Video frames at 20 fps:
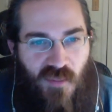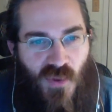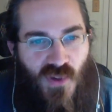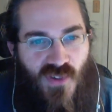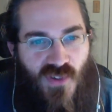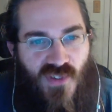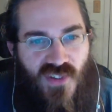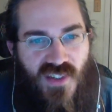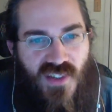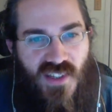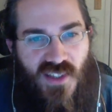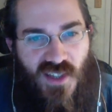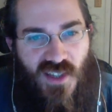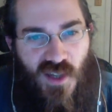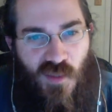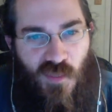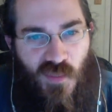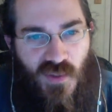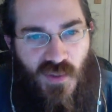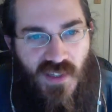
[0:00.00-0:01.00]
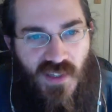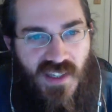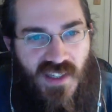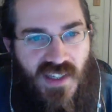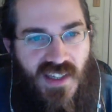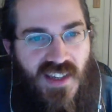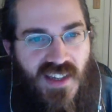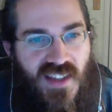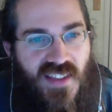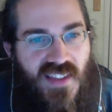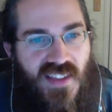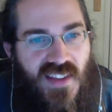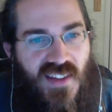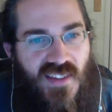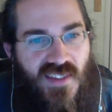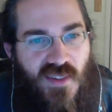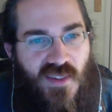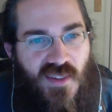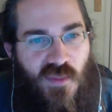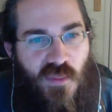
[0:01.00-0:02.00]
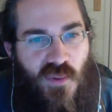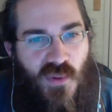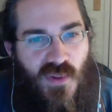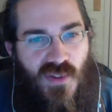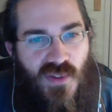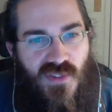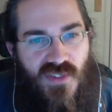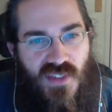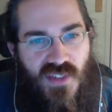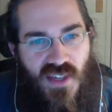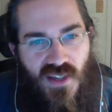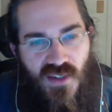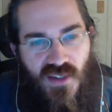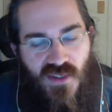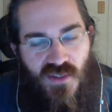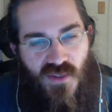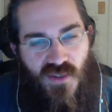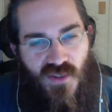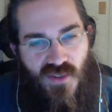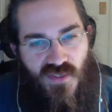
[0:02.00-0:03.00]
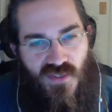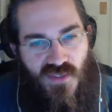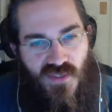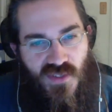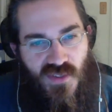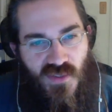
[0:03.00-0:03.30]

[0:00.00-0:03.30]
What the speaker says: burgeoning company that has employees scattered across the